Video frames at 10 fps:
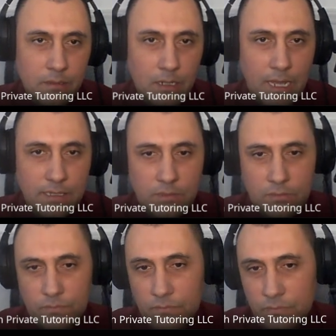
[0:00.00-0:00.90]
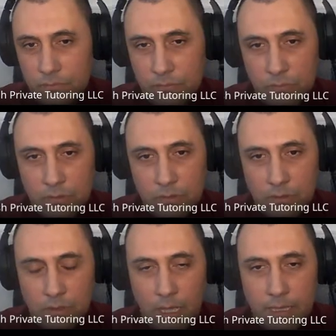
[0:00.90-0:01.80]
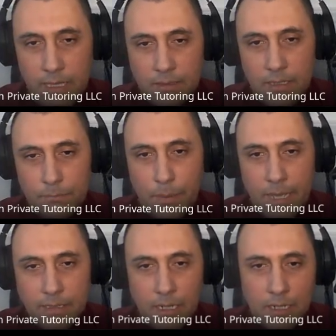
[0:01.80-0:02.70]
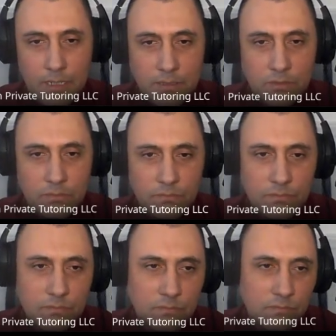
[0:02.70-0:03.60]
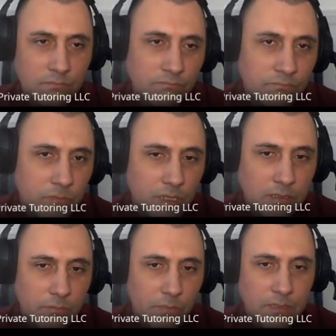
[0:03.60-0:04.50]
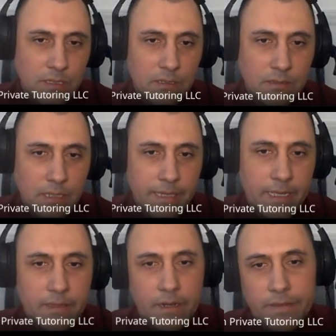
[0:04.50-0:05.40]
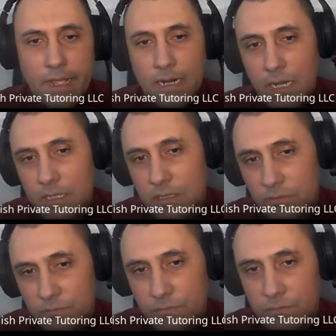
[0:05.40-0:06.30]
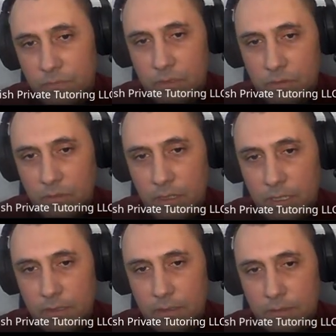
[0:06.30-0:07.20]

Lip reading: classroom. I enter by the classroom. Doesn't make sense. I enter the classroom. Okay.